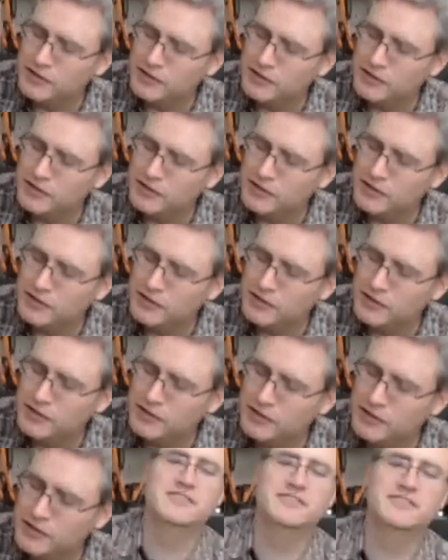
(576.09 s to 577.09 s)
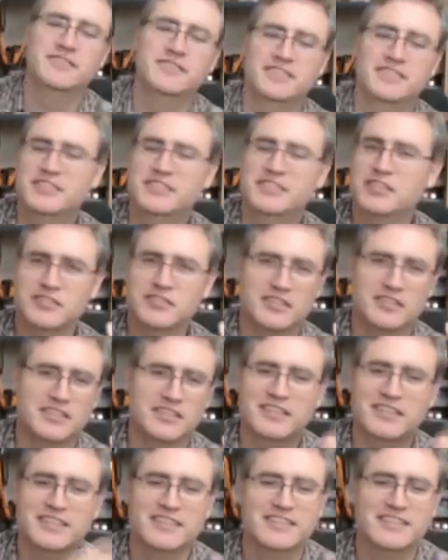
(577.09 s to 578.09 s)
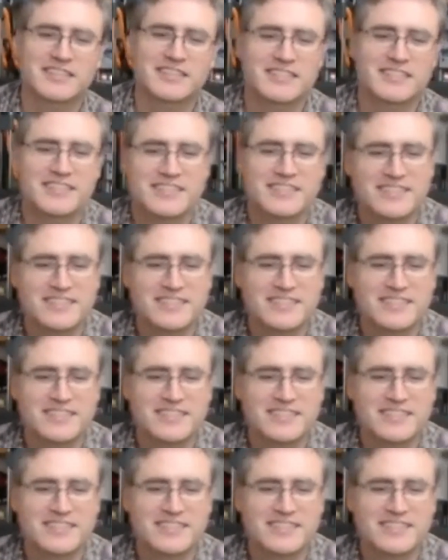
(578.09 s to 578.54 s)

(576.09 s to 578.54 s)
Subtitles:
from Princess. Seriously.